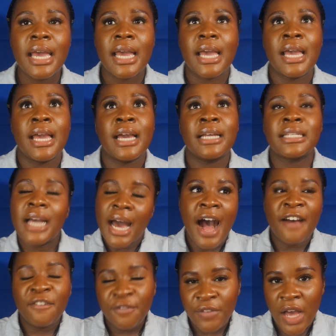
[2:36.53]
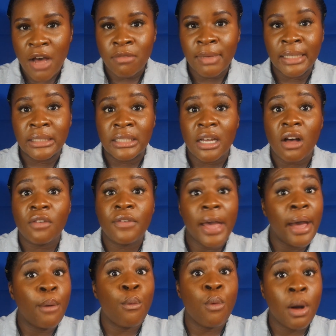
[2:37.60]
And I found myself
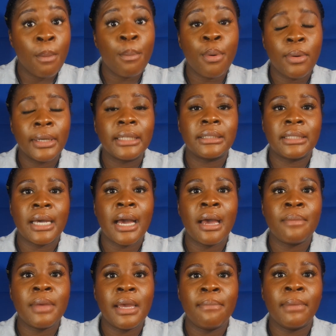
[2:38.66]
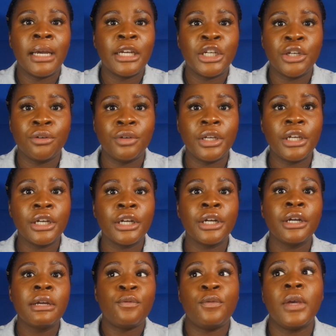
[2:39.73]
at one point in time in my
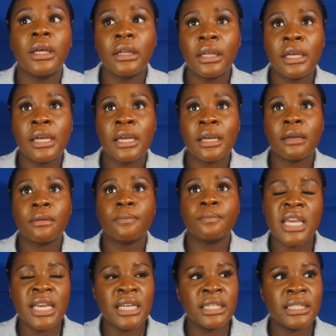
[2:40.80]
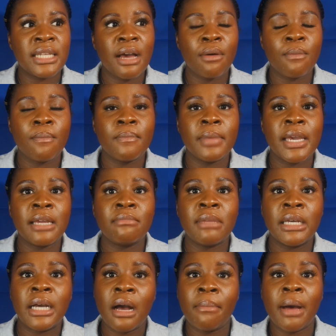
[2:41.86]
career feeling things that made me
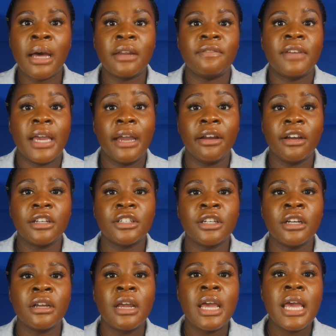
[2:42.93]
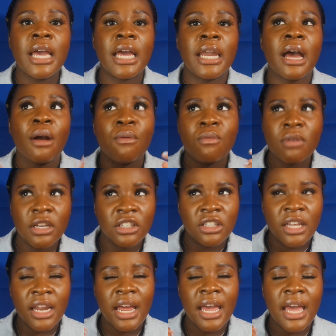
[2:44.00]
come out of character, and I wish
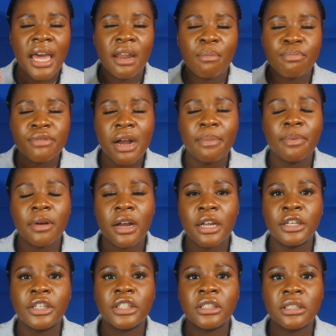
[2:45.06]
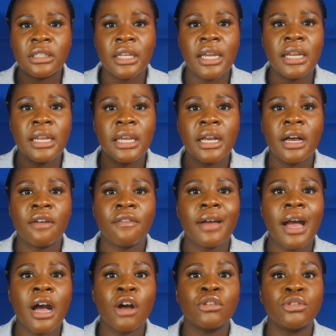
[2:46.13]
that I had a proper understanding of
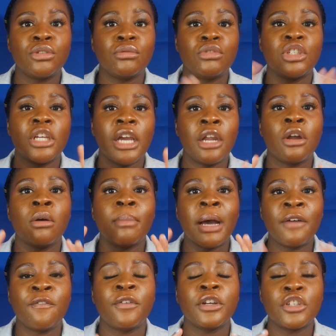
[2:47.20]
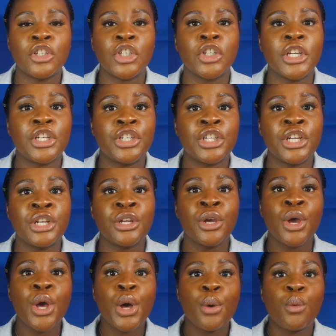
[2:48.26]
how to channel my frustration
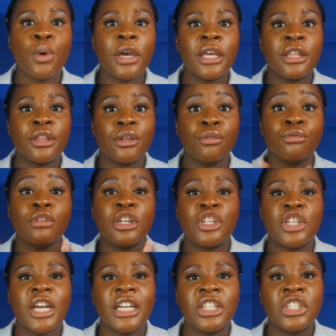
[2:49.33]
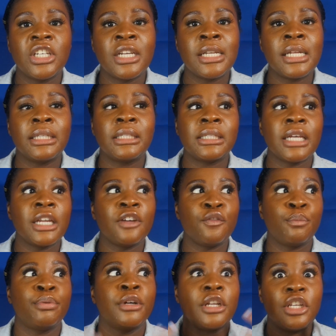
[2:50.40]
with rejection instead of
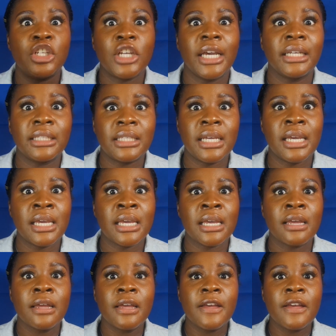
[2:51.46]
projecting